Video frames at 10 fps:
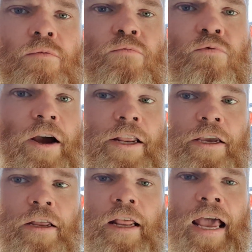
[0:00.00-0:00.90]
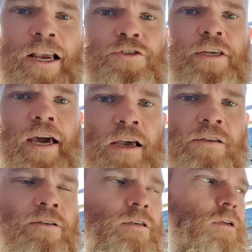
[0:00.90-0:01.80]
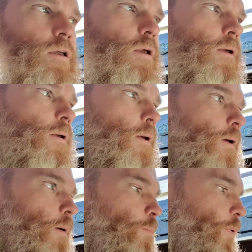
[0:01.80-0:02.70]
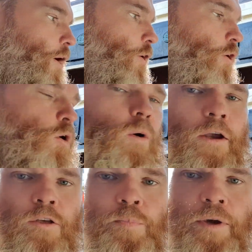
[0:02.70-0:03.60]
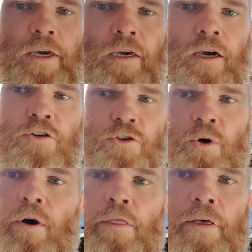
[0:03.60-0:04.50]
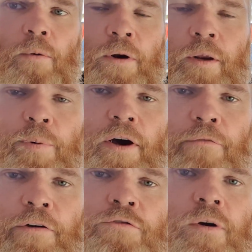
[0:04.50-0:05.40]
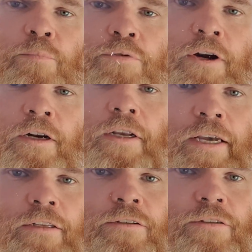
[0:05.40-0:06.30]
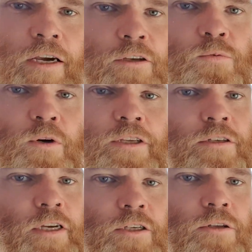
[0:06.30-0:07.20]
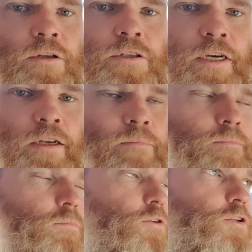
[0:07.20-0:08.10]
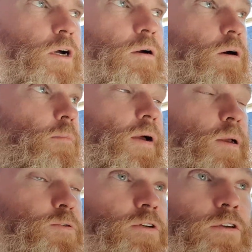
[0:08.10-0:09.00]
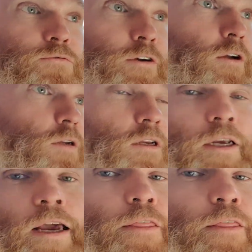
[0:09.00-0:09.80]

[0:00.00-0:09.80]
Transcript: rating it actually has, but you can always be assured that when you buy a Victron product, it does what it says on the tin. So I'm absolutely thrilled, and yeah,